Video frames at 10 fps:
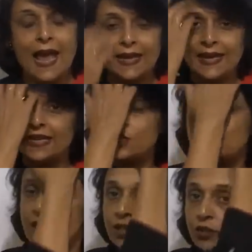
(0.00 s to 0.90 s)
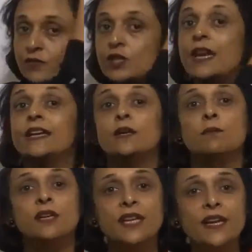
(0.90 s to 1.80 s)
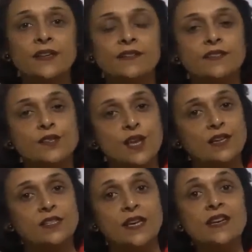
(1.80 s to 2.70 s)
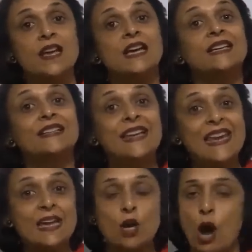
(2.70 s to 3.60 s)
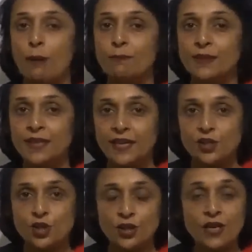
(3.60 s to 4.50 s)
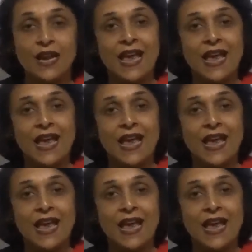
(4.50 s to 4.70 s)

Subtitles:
And exchange of genetic material results in recombination.